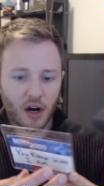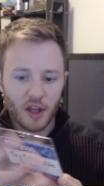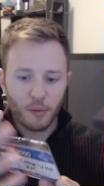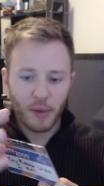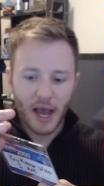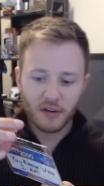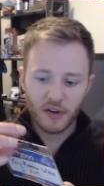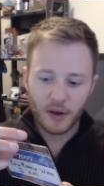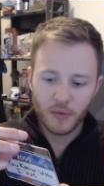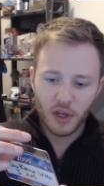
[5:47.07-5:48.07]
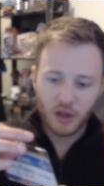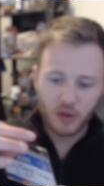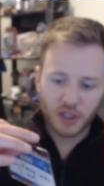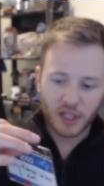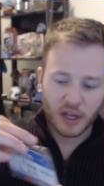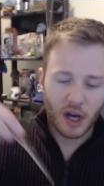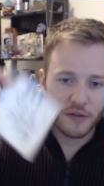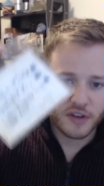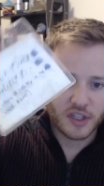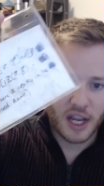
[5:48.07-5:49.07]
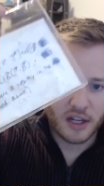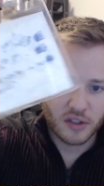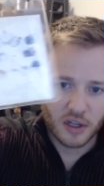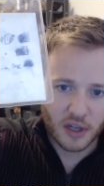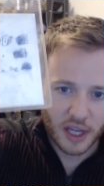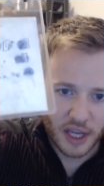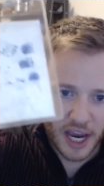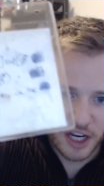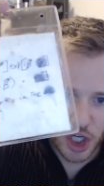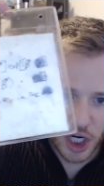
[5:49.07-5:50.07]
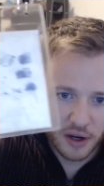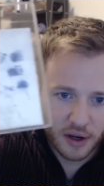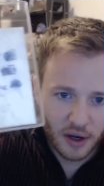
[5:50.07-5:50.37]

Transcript: In the back of it, you see like coffee stains and like aging